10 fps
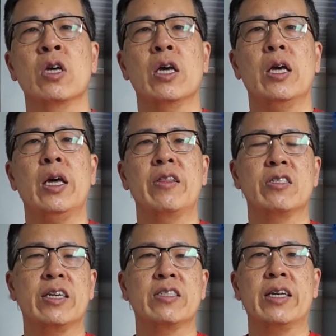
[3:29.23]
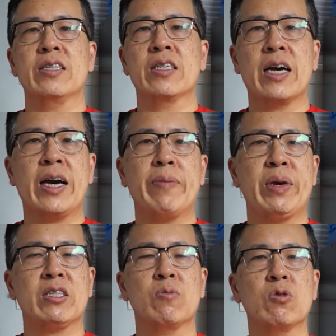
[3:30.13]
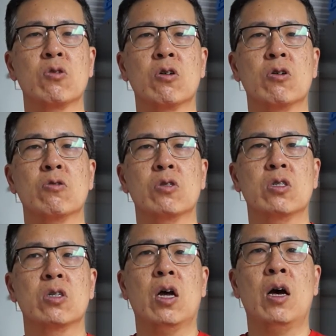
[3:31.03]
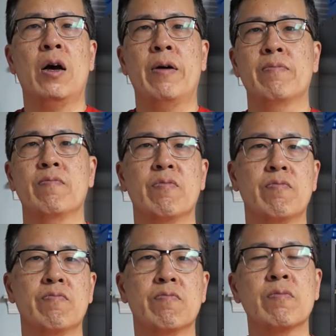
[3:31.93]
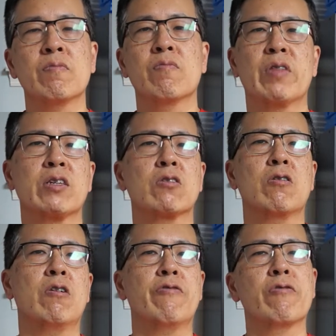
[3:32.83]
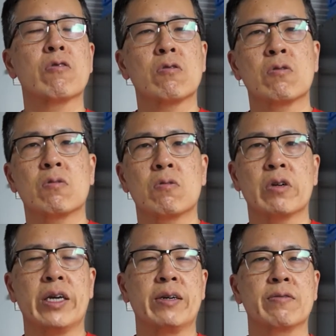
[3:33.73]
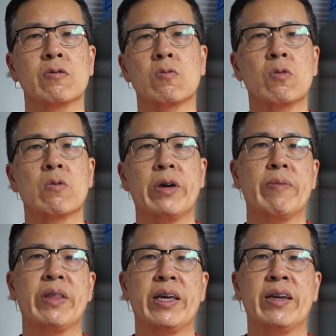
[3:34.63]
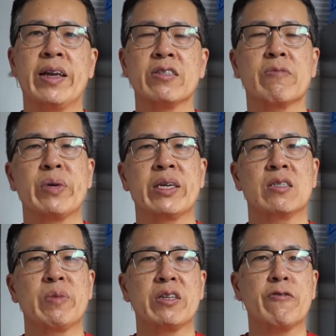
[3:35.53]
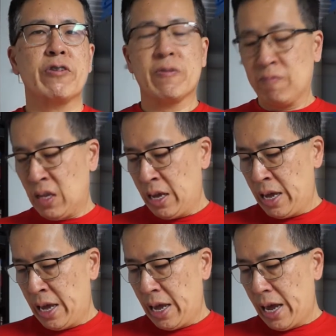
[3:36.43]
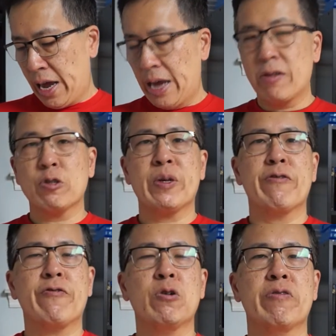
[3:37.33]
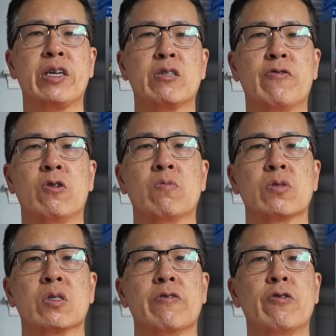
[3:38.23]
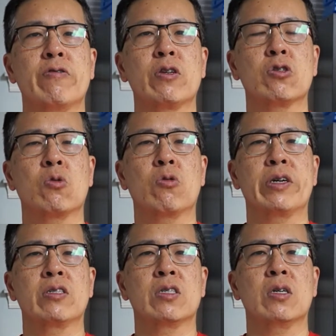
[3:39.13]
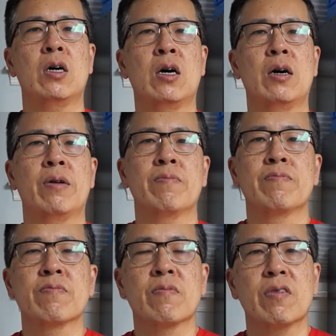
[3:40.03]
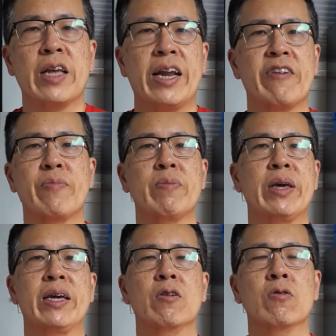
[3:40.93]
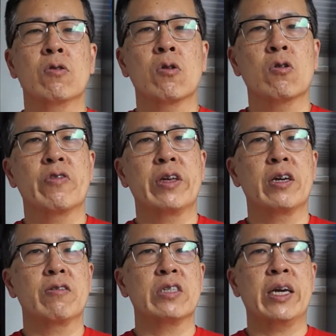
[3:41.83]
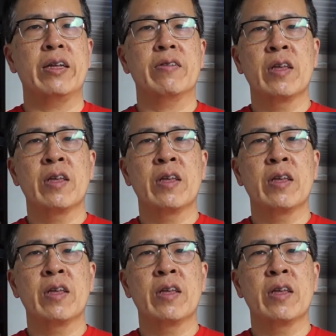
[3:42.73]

in the sense that it's a guy picks up 2 girls. Things start off looking one way, but then it ends up being something different. And there's been a few of these films, a few of these stories that have been made over the years, and